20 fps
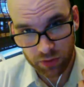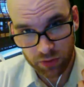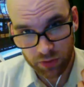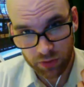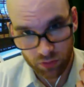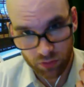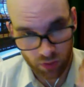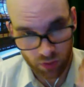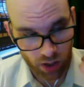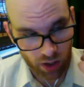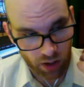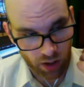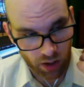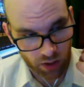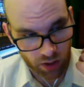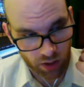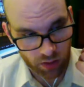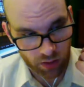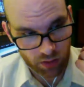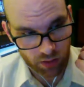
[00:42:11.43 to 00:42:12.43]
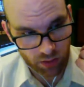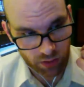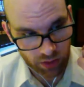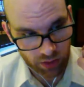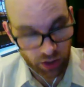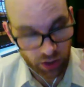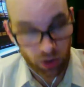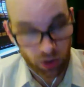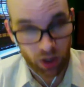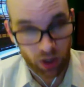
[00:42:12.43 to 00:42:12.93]
a
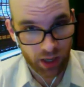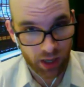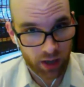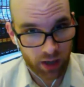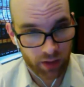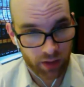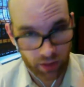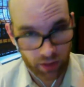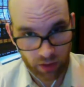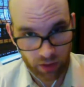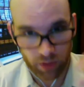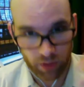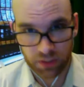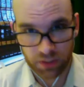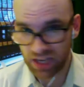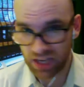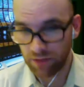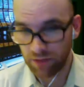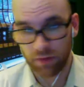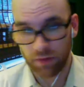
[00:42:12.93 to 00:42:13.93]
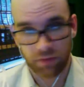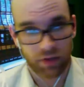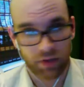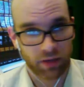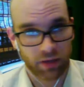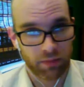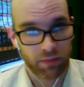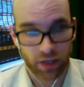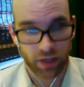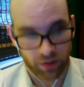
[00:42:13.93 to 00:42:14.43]
lot of their 10,
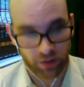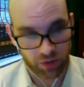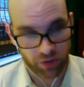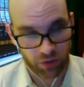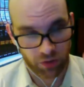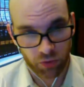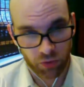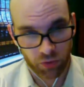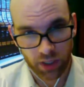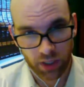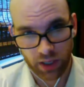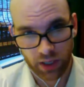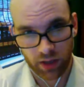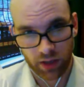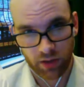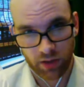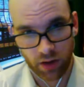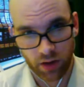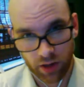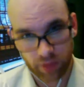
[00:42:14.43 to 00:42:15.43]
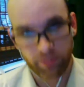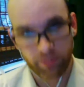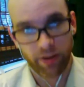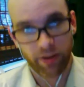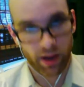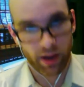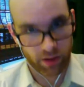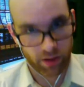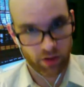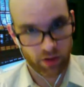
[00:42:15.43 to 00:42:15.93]
15 minutes to really
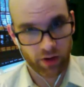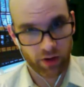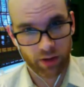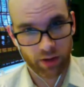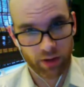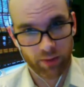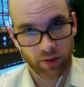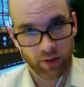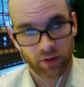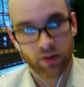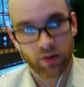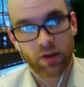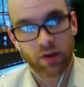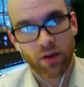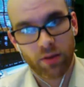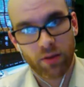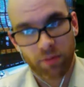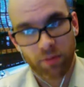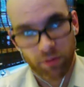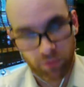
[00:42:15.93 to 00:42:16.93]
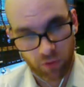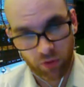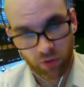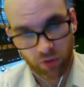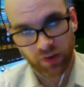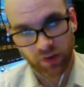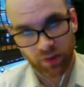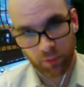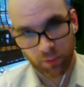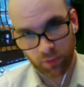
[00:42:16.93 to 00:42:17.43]
unpack the argument before
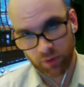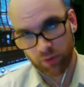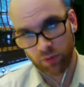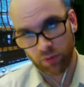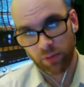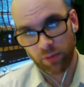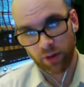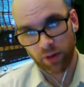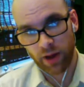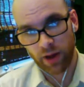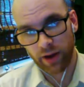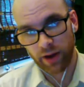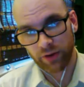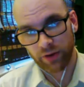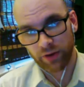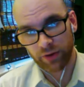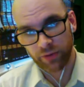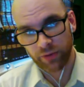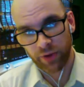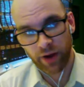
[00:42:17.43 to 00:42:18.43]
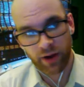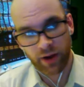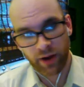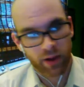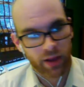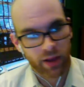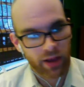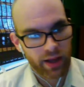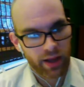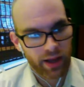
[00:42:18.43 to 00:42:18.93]
someone replies, right?
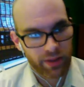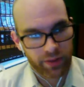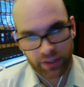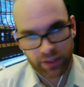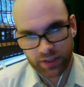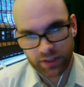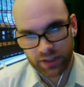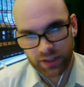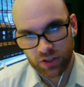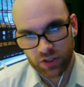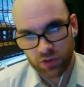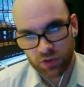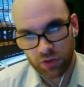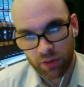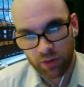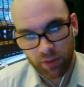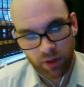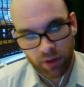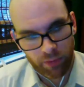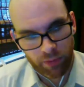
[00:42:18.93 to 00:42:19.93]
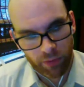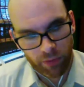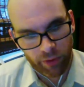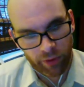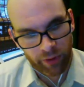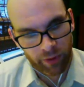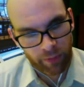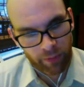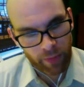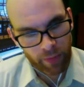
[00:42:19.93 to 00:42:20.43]
I think that's extremely
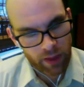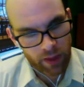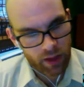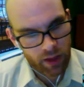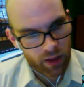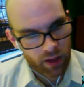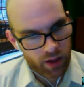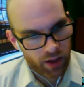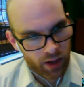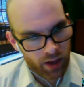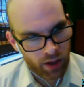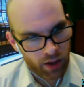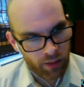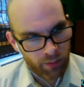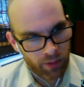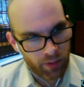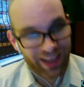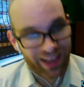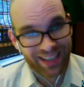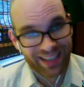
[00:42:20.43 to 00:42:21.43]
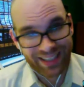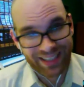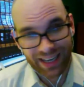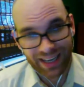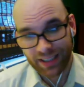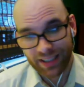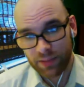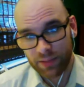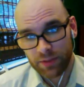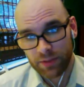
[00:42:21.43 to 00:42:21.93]
important, because a lot of
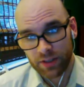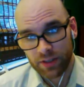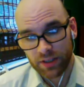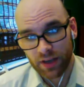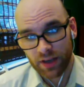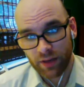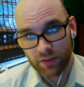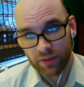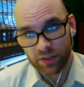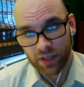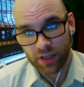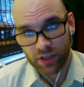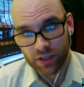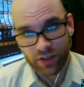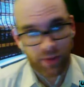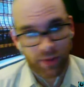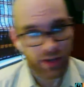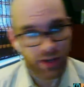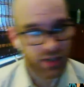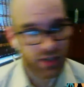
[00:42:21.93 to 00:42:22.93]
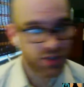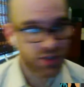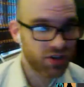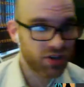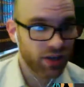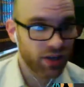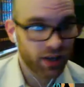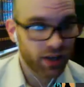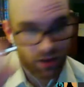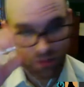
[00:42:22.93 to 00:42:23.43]
times in these conversational debates you
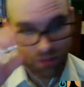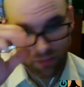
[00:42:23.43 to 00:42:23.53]
can get